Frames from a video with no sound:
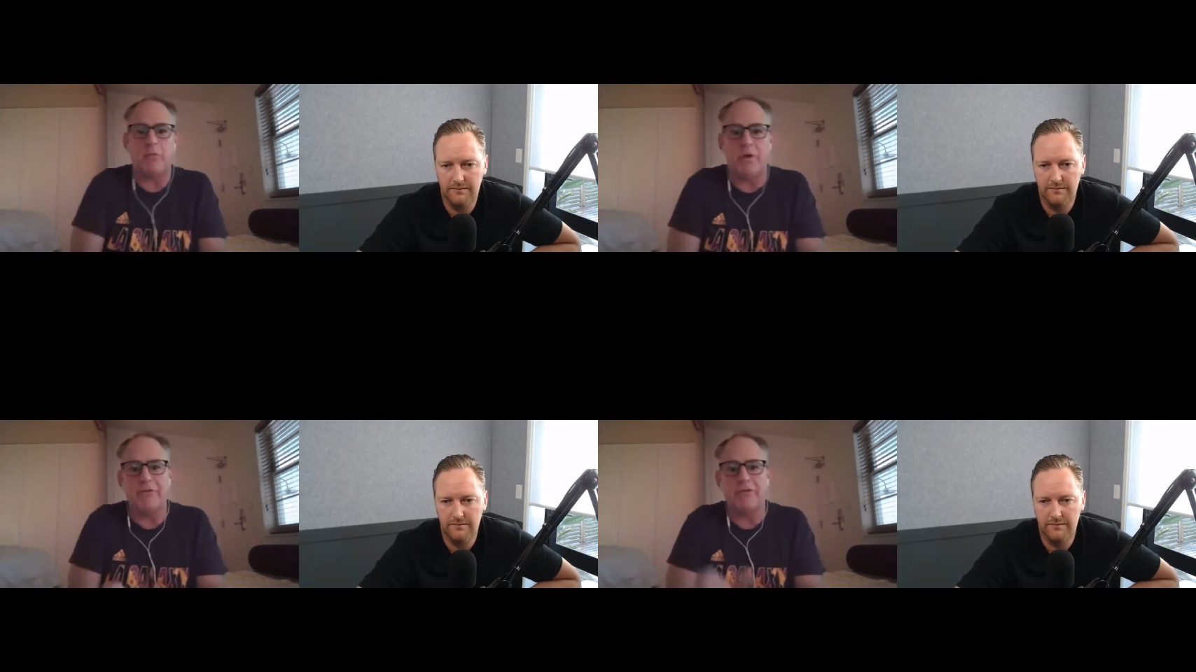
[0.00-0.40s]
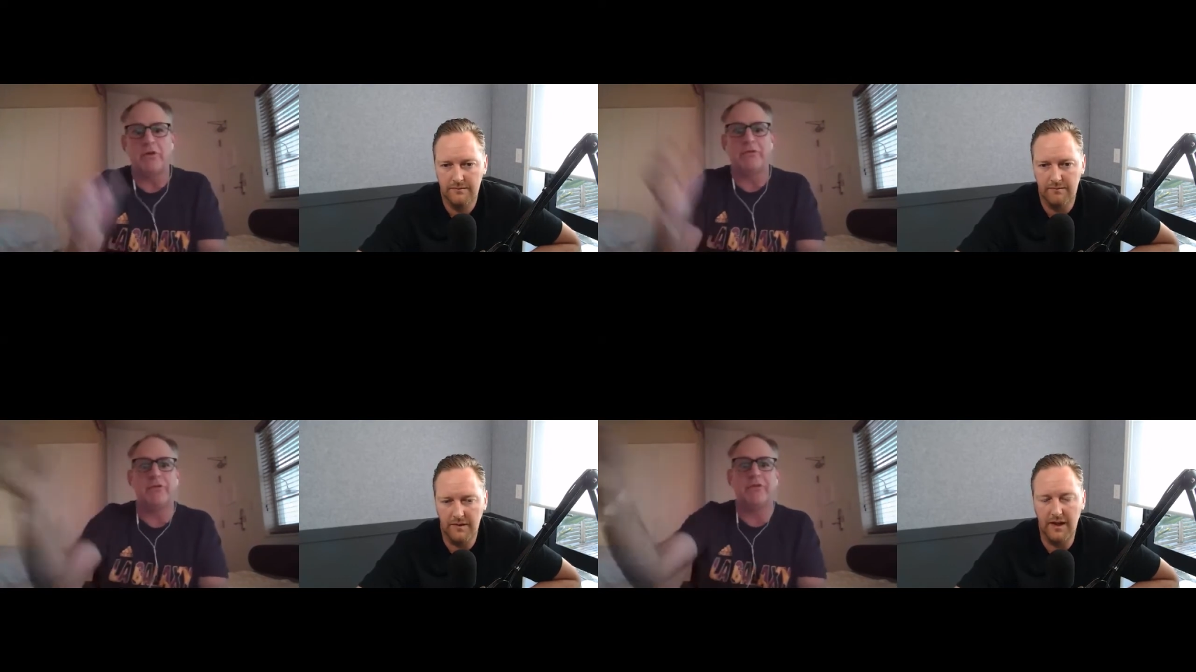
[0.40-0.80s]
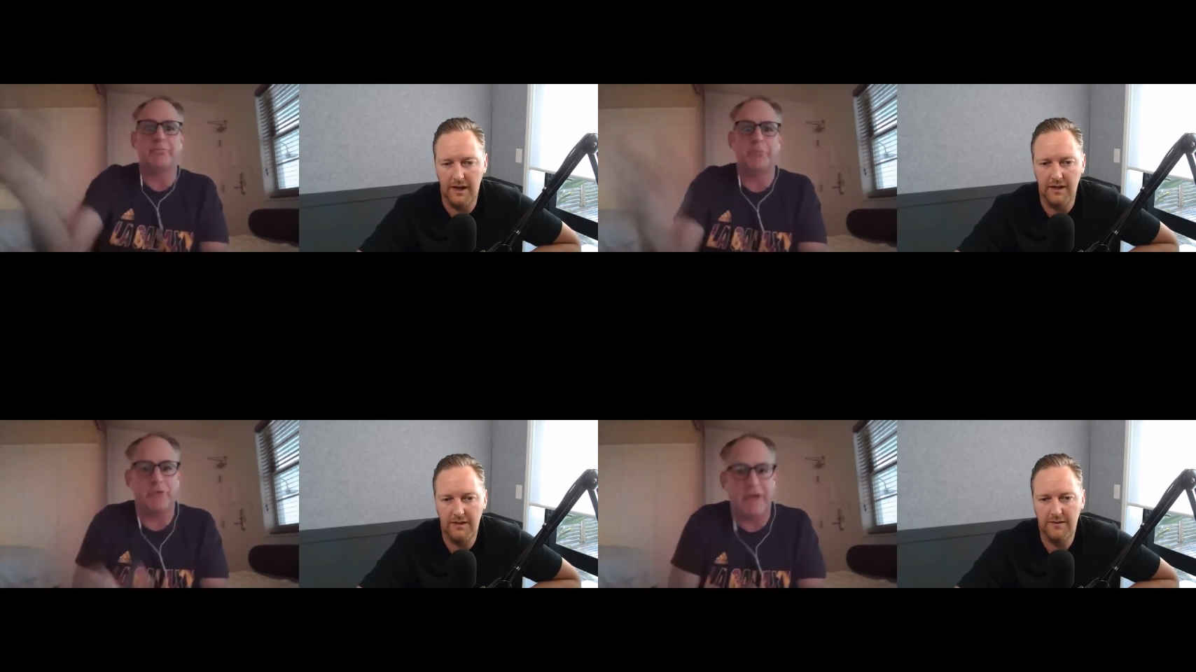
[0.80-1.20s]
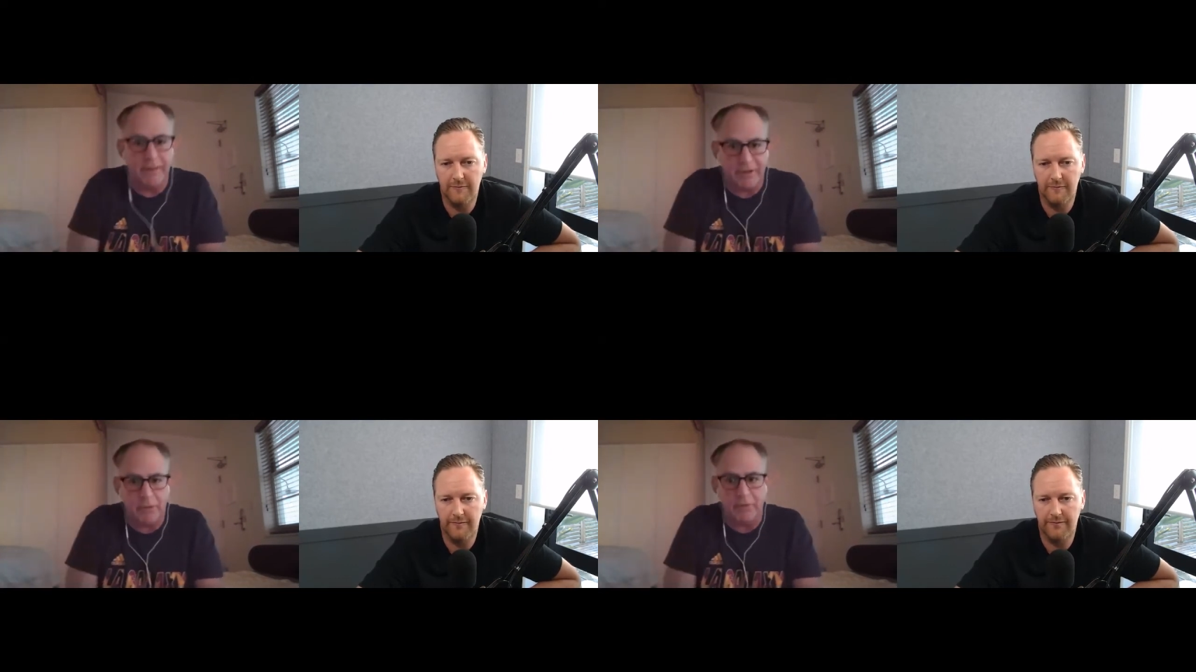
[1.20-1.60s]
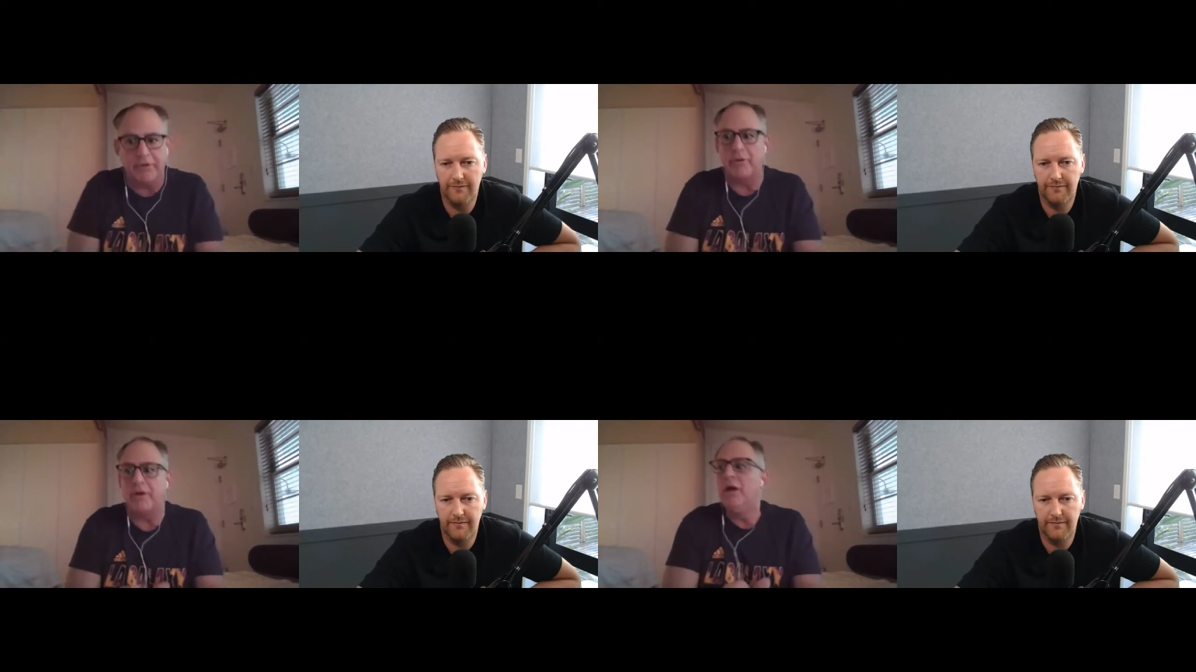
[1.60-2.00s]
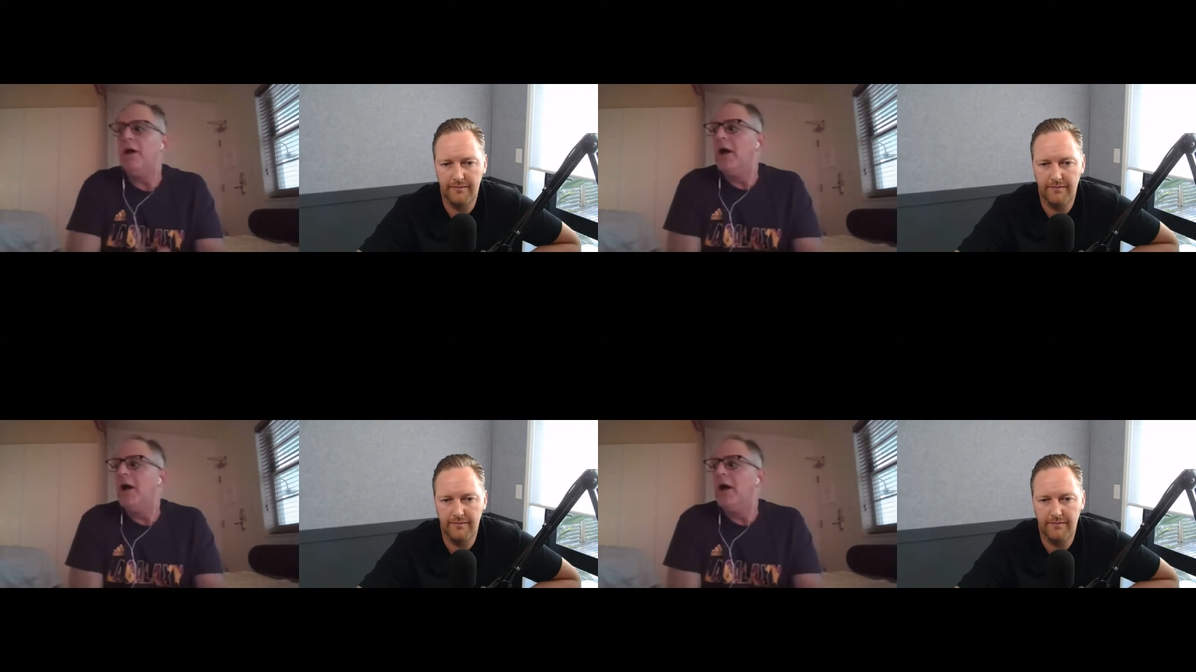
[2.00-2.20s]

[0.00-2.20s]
Speaker 1: Or why don't you go do this yeah. boot camp that we're doing?